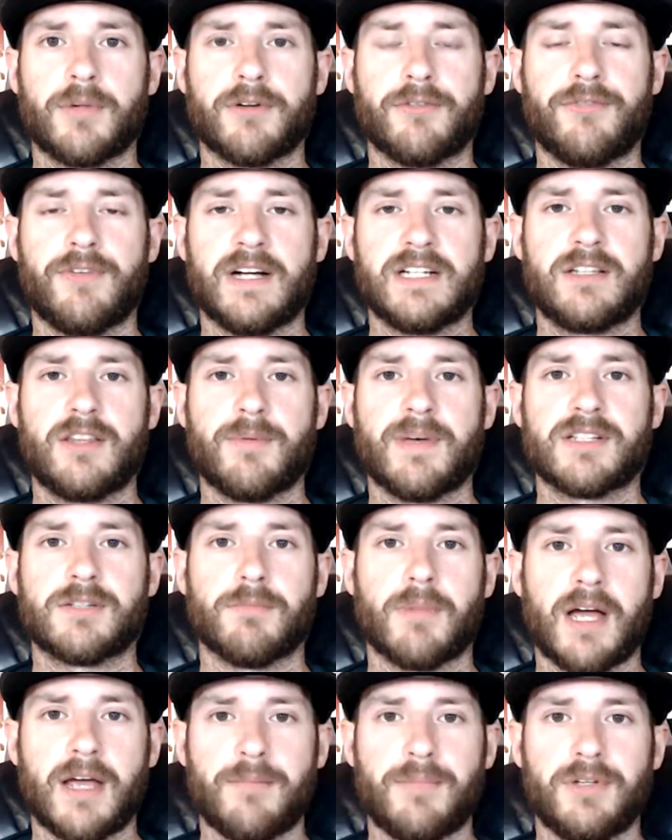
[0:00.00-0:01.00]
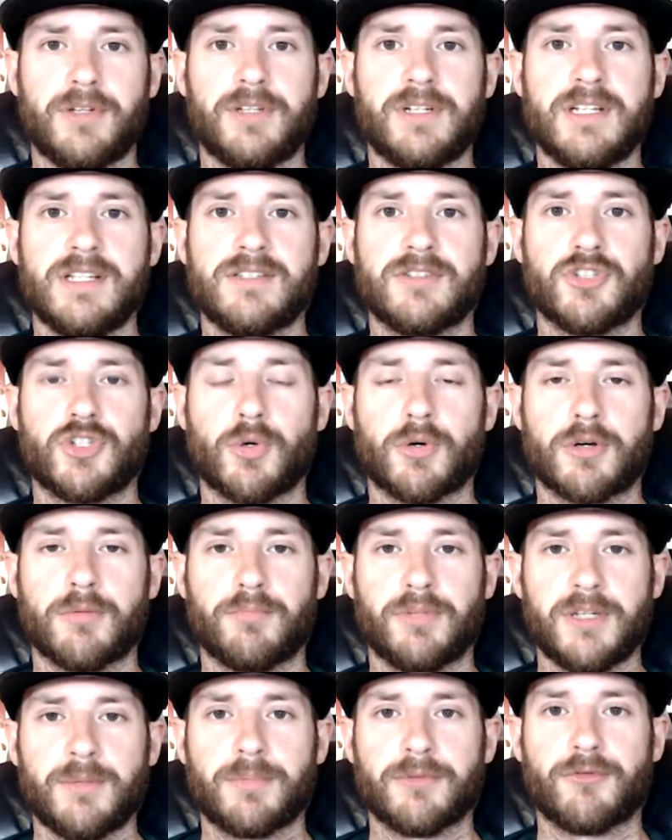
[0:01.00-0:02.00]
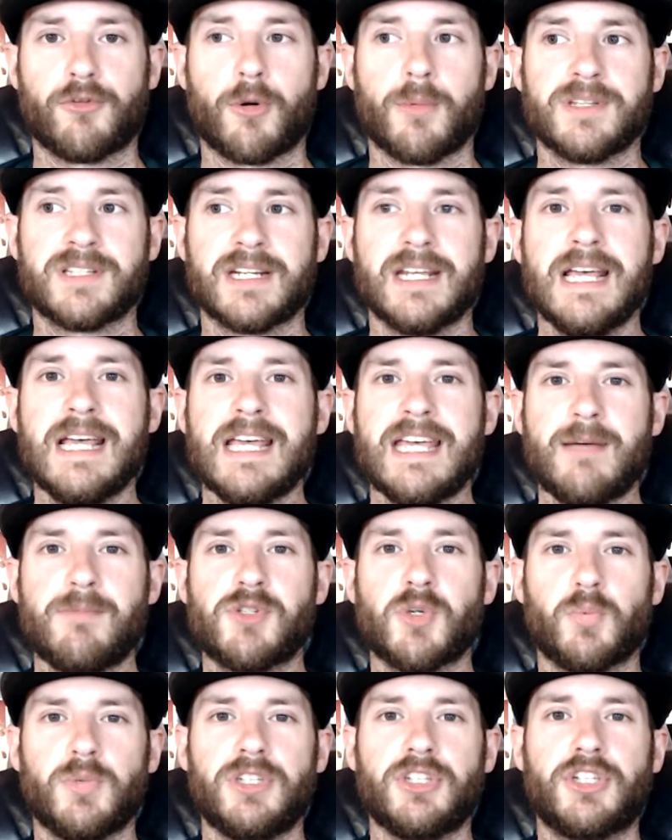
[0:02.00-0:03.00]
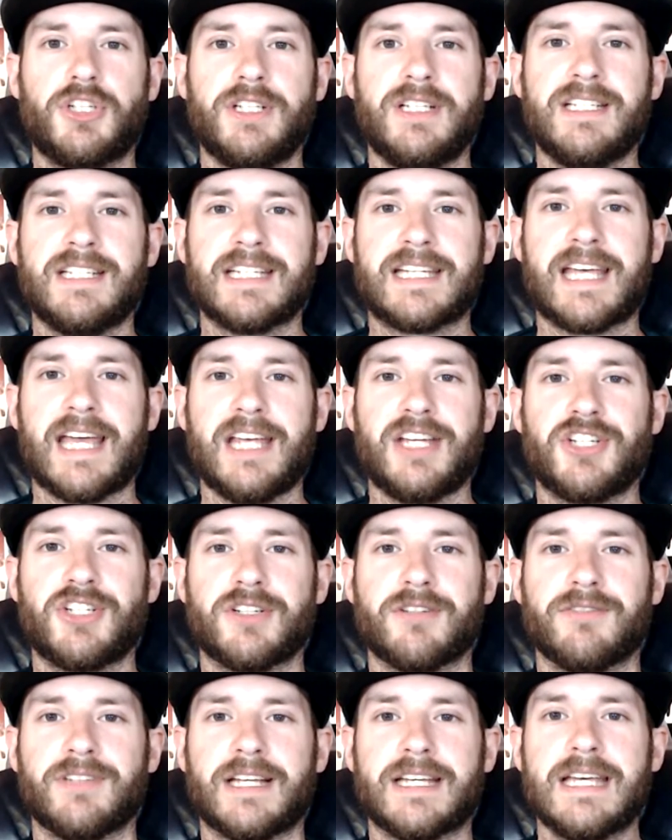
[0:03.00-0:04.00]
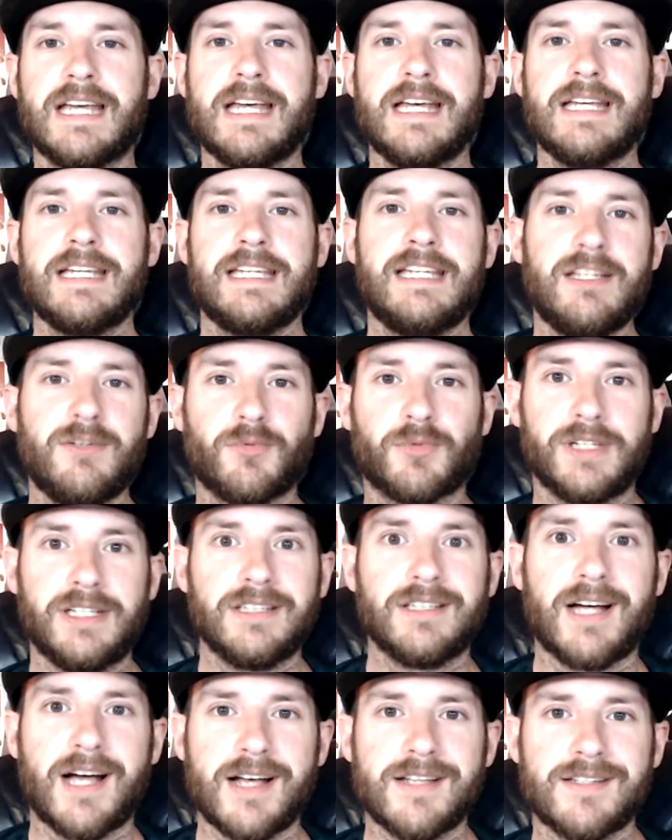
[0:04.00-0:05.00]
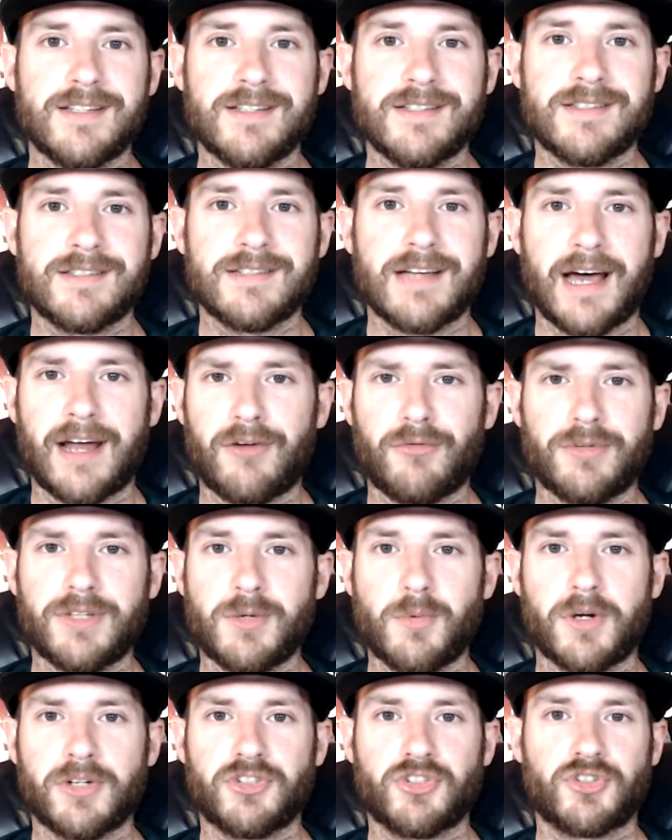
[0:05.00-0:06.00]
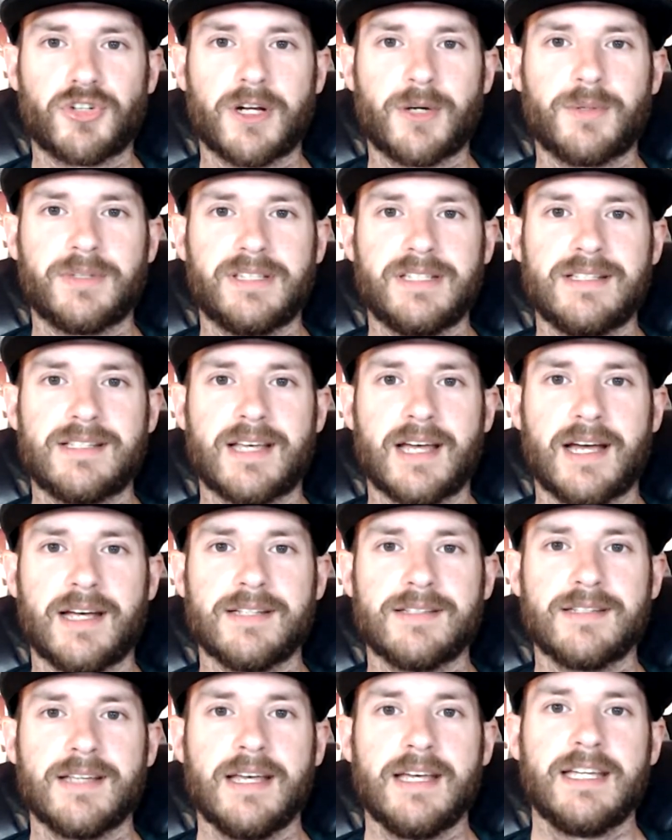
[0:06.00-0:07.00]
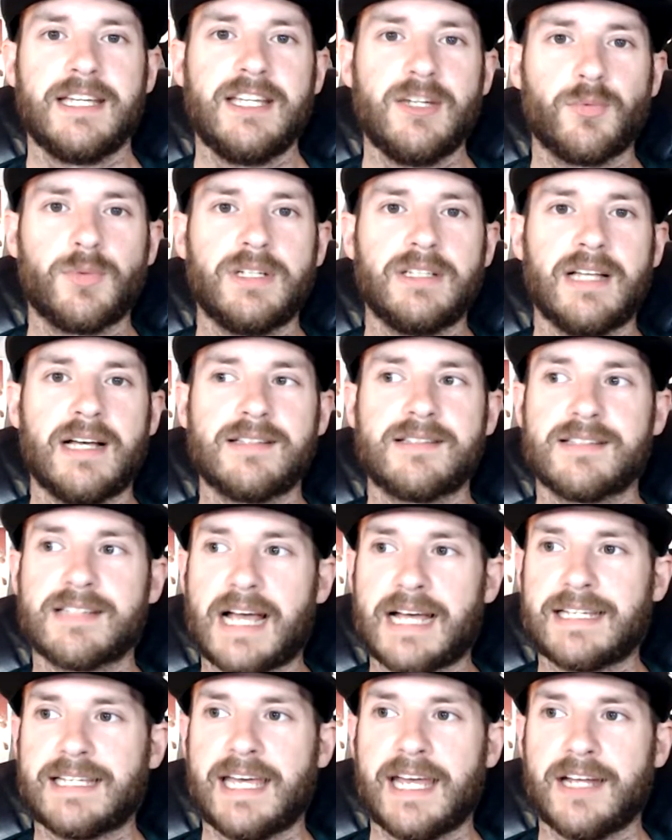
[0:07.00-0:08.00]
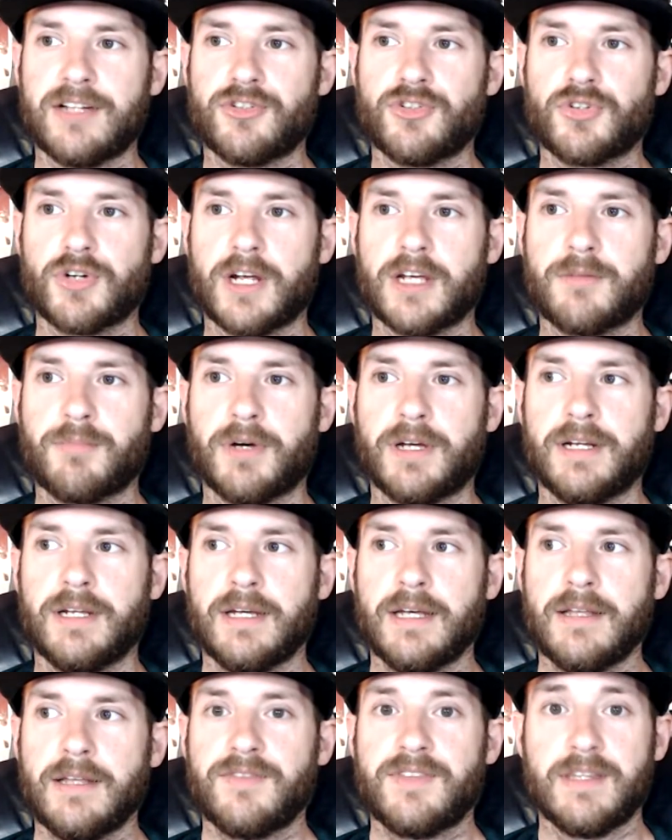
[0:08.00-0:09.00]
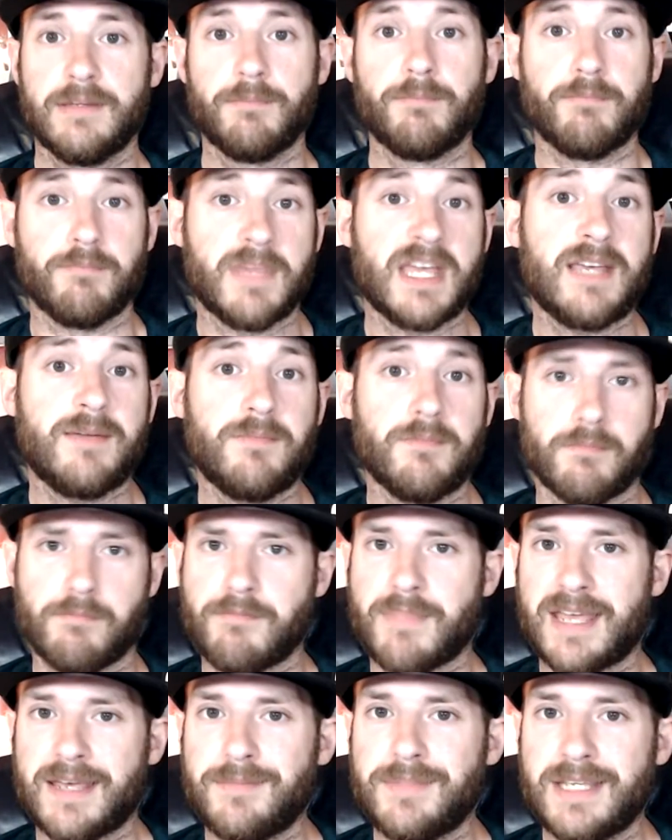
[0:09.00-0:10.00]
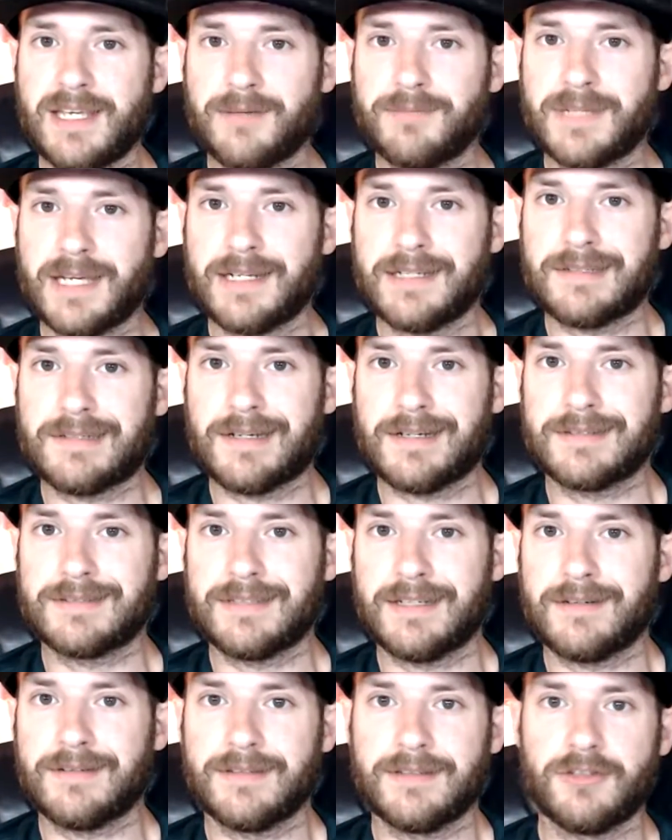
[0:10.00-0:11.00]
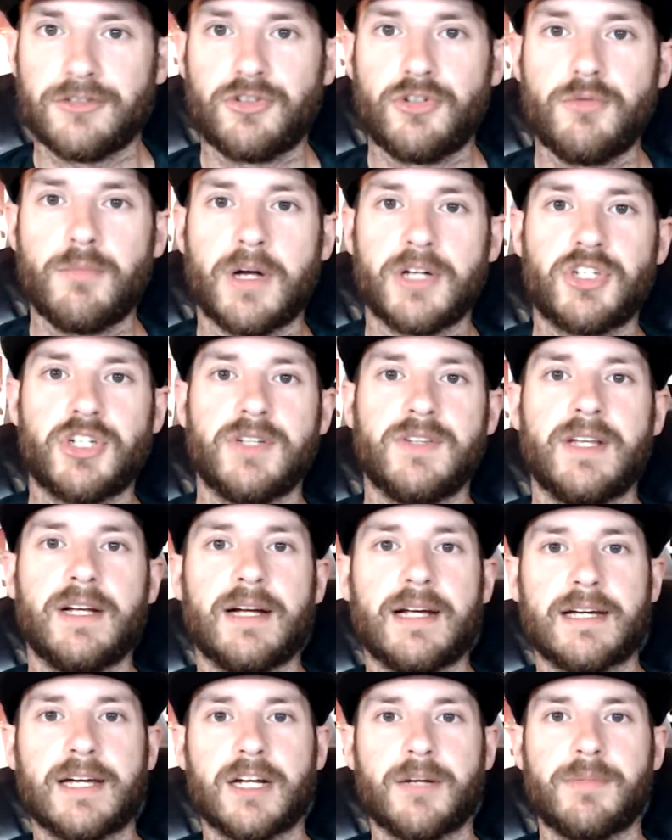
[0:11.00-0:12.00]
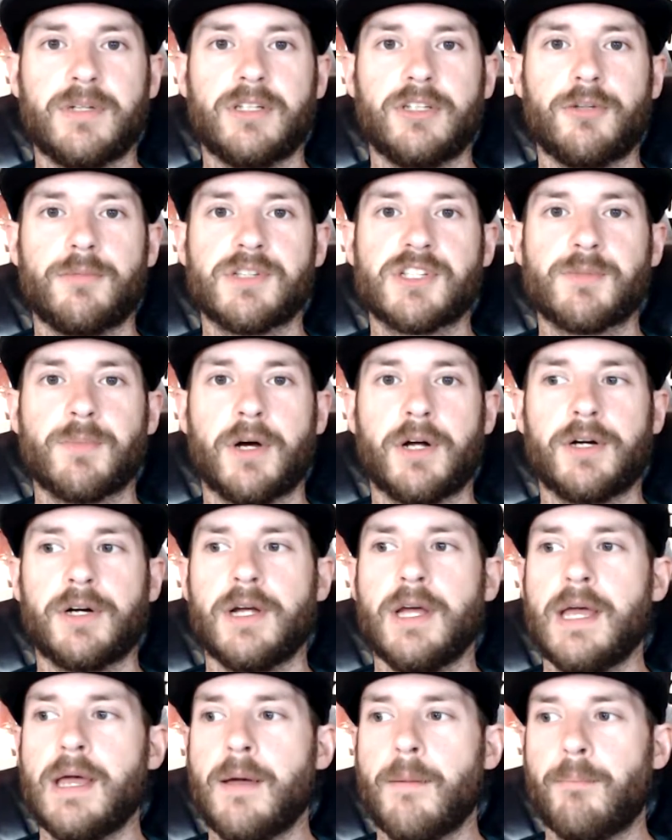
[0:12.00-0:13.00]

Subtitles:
fight to the best of my abilities and show complete performance. And it was a real good indication of like, he realizes I don't really want to strike with these guys. He realizes I can strike, but maybe I'm getting knocked out a little too much in there. I got to be a little bit smarter.